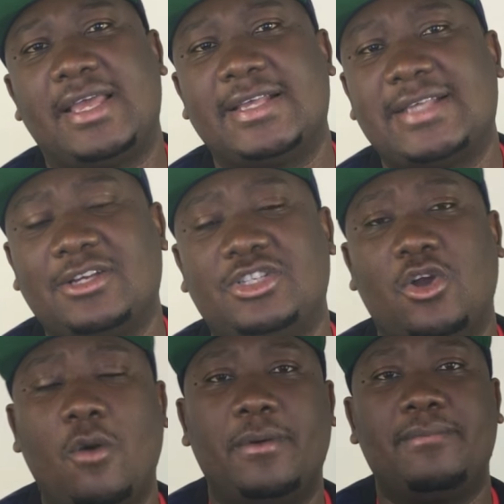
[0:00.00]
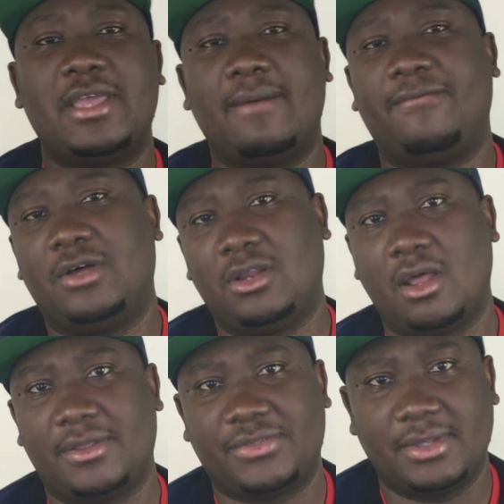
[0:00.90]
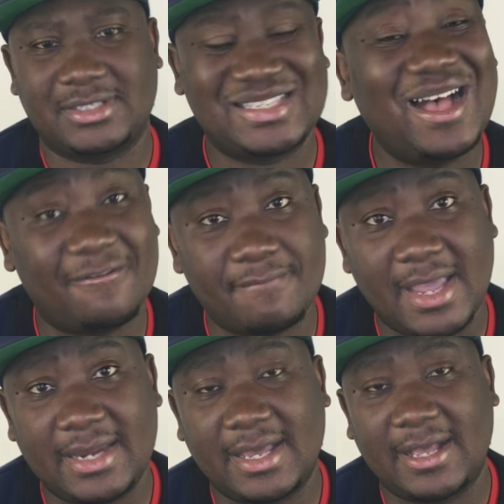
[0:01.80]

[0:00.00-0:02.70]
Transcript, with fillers: has actually opened me up for a lot of stuff, man.